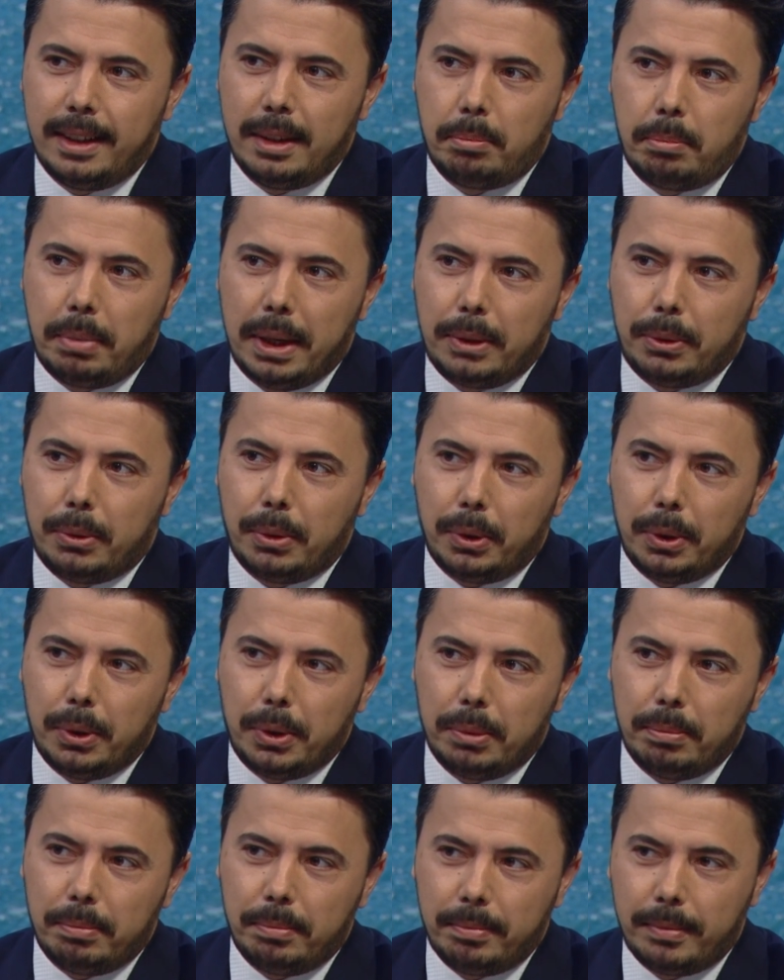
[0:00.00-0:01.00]

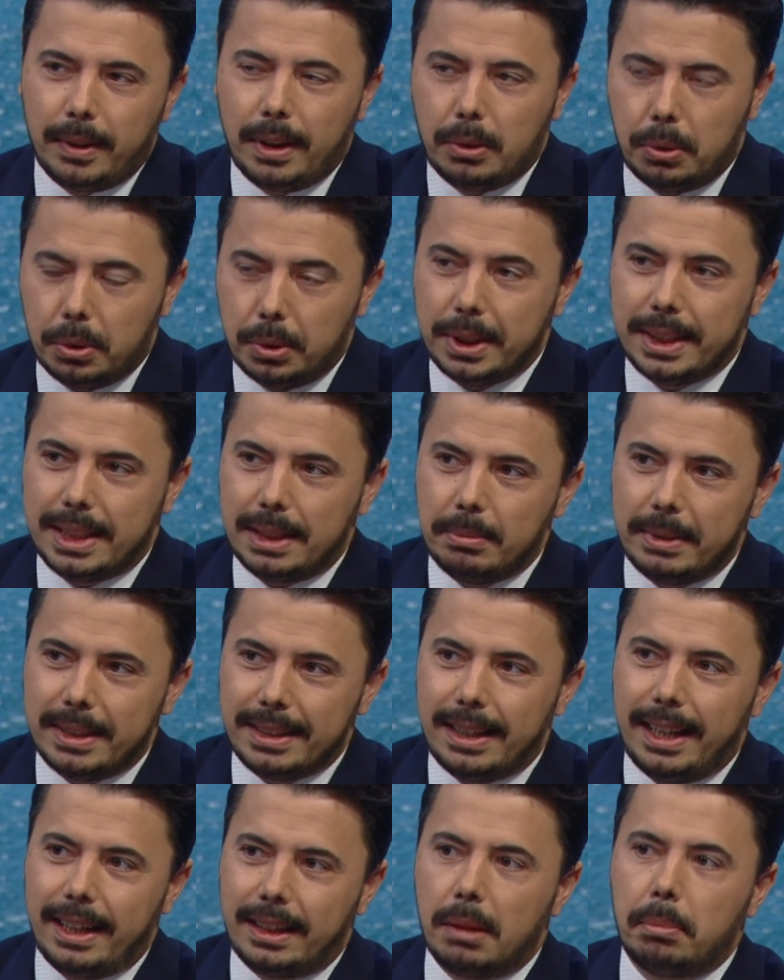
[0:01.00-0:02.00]
petroleum, tourism is
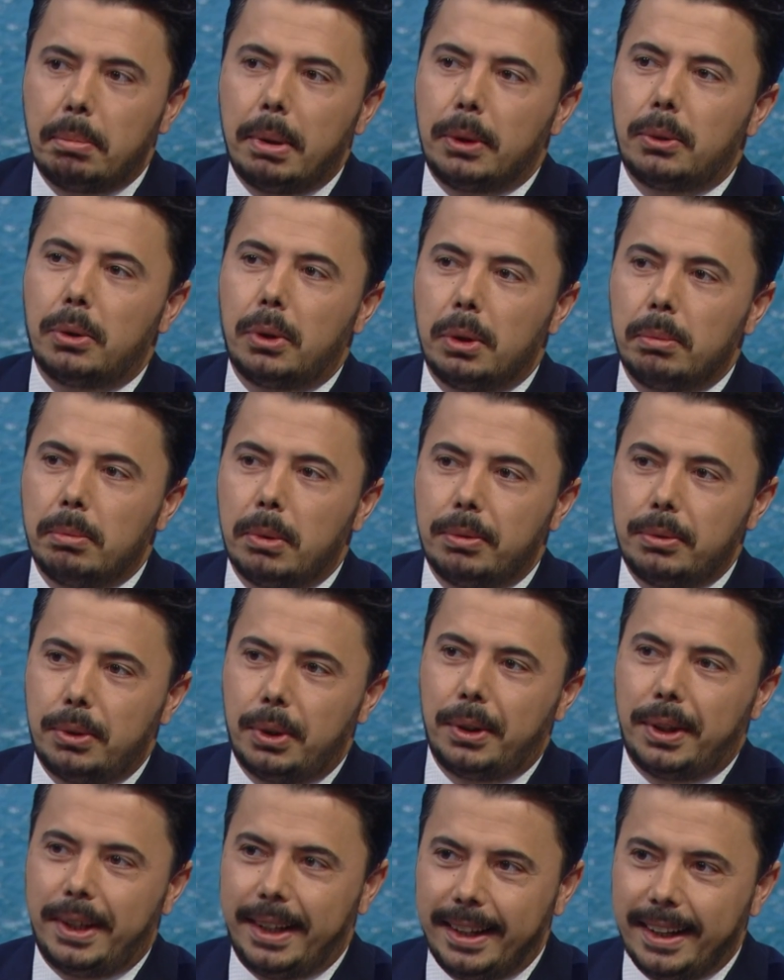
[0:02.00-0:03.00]
like the petroleum of
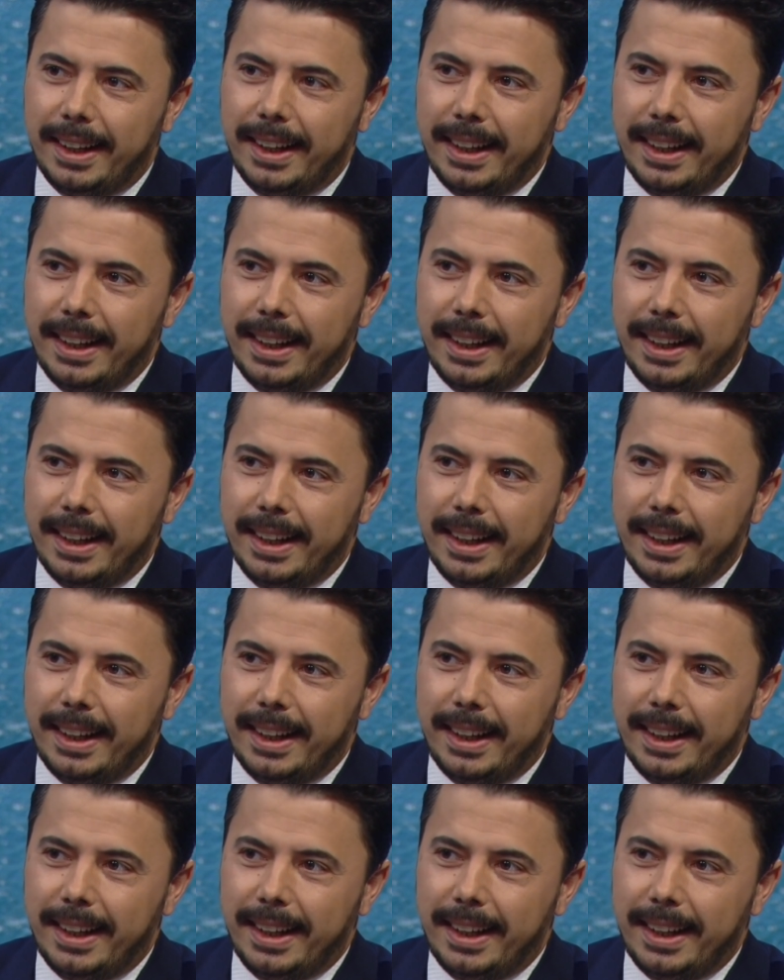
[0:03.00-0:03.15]
Turkey.